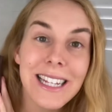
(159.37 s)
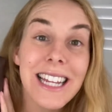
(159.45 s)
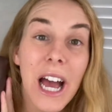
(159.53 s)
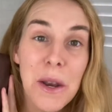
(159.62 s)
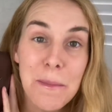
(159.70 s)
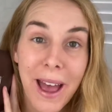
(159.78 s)

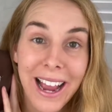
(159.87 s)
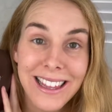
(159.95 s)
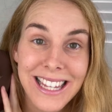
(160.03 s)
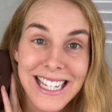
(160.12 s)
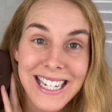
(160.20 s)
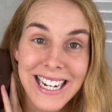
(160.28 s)
unbag
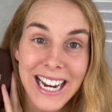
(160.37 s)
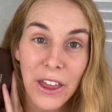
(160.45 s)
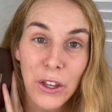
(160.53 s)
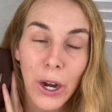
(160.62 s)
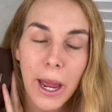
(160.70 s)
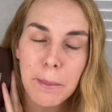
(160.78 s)
this
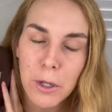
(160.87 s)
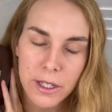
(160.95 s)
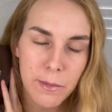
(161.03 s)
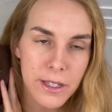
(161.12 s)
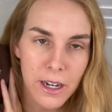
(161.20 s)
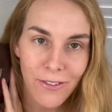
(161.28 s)
together and put some
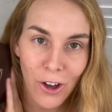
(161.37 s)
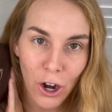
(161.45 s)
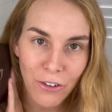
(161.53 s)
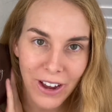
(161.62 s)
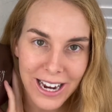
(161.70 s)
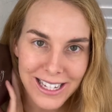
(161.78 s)
stuff on our
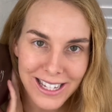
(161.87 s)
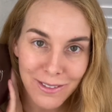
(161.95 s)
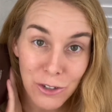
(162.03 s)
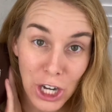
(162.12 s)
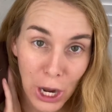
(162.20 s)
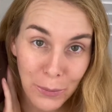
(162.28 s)
face,
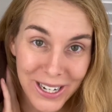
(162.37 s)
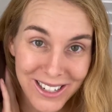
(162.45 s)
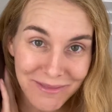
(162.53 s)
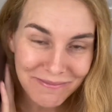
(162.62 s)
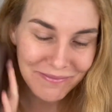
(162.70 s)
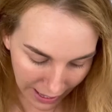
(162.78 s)
shall we?
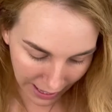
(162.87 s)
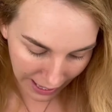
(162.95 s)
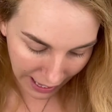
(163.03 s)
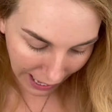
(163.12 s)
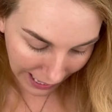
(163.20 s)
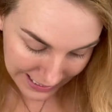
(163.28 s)

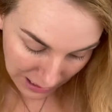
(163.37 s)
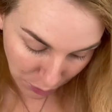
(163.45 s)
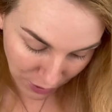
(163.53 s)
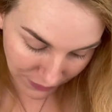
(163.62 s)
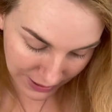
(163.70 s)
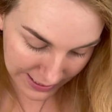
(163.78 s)
As I
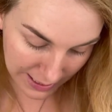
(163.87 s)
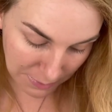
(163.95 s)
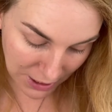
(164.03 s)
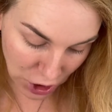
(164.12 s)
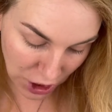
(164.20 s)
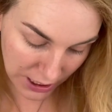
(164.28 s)
previously
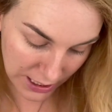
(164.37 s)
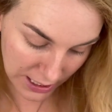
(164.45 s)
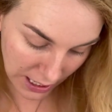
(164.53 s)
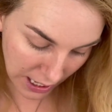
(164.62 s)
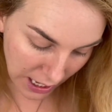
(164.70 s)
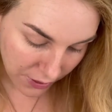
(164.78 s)
mentioned,
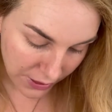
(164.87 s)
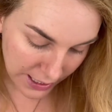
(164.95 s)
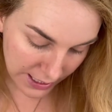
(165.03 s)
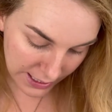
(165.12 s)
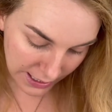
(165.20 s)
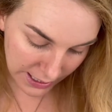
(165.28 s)

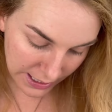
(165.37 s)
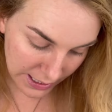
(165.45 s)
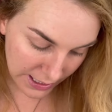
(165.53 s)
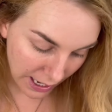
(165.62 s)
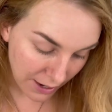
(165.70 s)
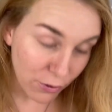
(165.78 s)
this
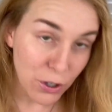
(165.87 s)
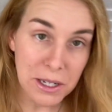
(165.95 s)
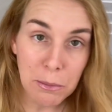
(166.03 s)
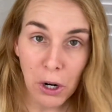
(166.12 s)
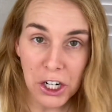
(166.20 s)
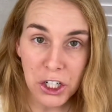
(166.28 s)
is a first
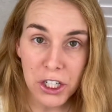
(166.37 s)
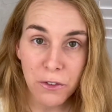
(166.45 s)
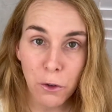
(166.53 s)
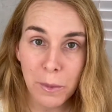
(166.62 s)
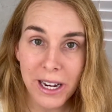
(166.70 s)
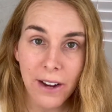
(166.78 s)
impressions
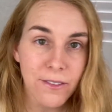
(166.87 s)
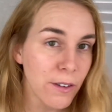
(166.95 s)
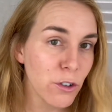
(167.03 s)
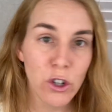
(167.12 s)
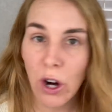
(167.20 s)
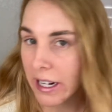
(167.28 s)
for me. I've
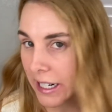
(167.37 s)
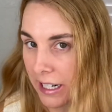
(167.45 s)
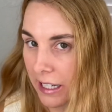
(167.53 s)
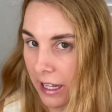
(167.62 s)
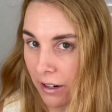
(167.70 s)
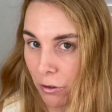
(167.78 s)
never tried
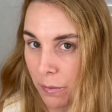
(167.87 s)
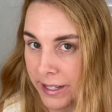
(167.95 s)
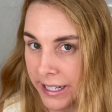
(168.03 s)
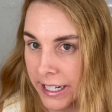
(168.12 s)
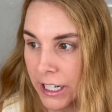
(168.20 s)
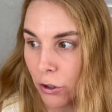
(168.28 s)
anything from
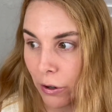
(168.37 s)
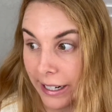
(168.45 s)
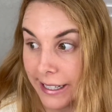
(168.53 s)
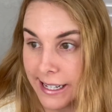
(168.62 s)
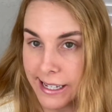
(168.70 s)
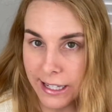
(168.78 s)
Sydney
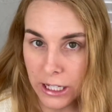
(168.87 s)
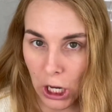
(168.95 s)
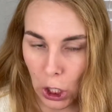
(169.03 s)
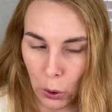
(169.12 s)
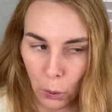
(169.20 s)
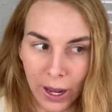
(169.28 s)
Grace.
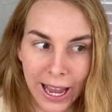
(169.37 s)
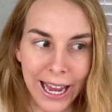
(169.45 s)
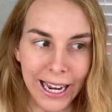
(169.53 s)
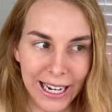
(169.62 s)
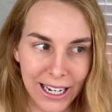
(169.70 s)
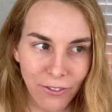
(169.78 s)
So
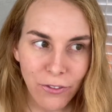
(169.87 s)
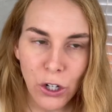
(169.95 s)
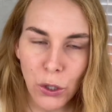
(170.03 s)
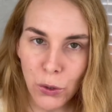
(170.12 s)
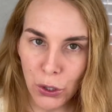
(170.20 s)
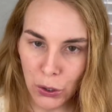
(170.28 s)
if
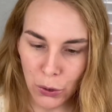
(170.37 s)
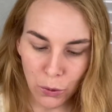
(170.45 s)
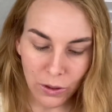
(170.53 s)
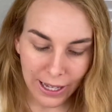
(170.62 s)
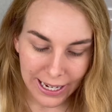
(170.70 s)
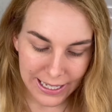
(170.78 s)
you do
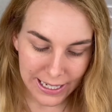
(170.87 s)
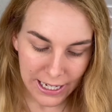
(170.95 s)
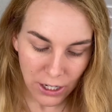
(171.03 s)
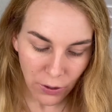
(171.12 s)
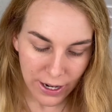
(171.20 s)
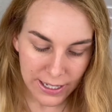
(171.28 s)
like Sydney
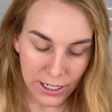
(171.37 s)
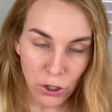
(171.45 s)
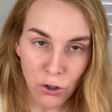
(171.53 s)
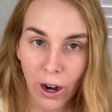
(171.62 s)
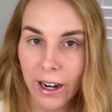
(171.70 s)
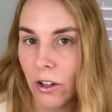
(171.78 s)
Grace and you
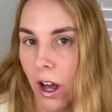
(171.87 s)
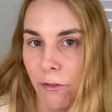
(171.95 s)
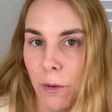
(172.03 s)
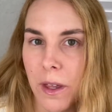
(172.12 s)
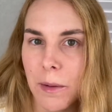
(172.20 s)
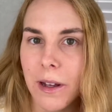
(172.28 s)
try a lot
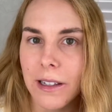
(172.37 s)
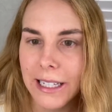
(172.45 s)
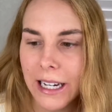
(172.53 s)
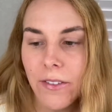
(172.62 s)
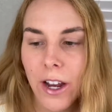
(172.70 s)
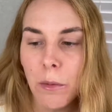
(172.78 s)
from them,
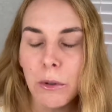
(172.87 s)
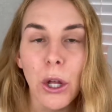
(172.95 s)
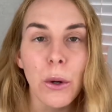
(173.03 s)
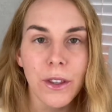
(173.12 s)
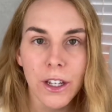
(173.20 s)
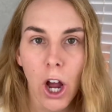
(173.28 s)
leave down
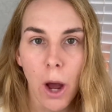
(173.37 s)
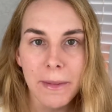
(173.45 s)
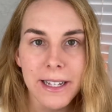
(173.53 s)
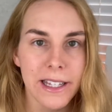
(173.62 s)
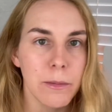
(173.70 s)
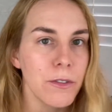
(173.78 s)
below in the
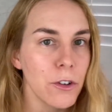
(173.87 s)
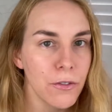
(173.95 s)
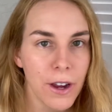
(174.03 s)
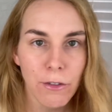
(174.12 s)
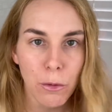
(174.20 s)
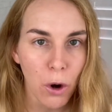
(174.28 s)
comments some of your
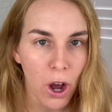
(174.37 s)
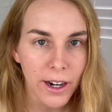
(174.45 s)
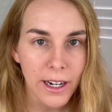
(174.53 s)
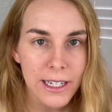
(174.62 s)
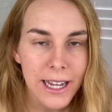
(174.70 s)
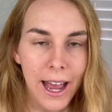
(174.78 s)
favorite
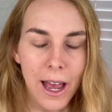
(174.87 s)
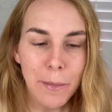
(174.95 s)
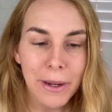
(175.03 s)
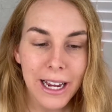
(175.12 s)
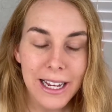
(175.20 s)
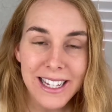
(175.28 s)
products,
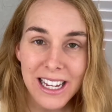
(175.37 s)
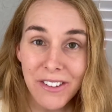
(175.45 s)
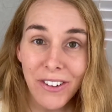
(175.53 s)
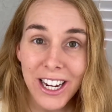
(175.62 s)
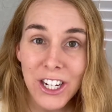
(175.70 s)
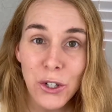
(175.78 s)
because if
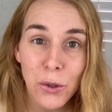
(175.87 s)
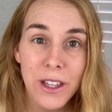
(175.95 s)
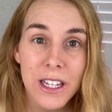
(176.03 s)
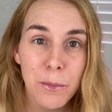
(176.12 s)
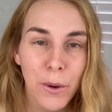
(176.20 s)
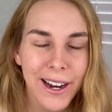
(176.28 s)
I enjoy
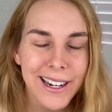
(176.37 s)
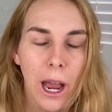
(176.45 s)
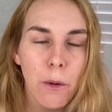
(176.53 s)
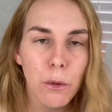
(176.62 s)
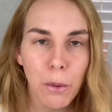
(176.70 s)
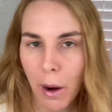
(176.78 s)
this brand, I
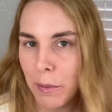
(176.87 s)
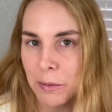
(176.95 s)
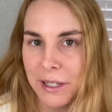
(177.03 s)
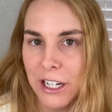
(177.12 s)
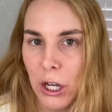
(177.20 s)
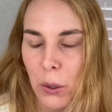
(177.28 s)
will
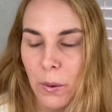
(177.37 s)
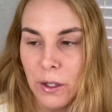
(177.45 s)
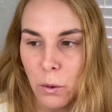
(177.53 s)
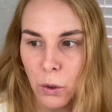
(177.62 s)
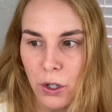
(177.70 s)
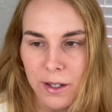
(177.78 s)
probably go and
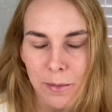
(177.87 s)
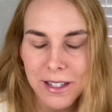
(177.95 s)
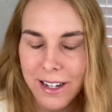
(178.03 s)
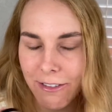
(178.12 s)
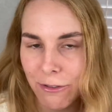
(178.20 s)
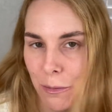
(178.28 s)
order some
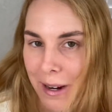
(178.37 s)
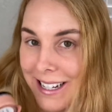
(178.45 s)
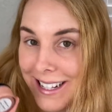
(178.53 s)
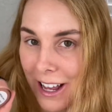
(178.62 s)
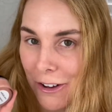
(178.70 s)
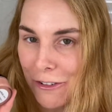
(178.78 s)
stuff for
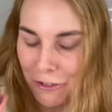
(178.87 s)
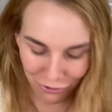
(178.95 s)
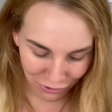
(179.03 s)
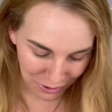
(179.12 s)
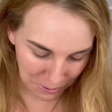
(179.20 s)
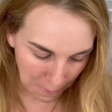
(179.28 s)

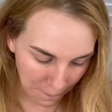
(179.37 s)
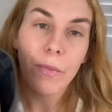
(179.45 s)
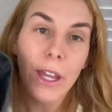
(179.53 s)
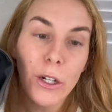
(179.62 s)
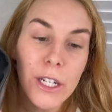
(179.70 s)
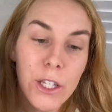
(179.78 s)
myself.
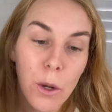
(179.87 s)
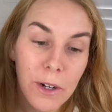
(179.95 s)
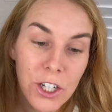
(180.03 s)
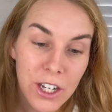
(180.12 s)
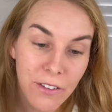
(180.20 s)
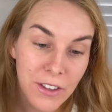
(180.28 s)
There is so much
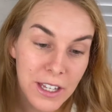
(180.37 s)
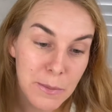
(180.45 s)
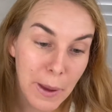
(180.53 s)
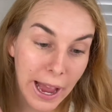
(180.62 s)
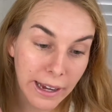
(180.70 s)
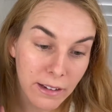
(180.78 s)
stuff in this
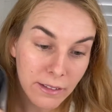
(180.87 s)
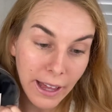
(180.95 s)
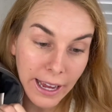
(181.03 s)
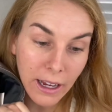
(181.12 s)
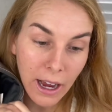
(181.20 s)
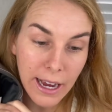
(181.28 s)
bag. Like, I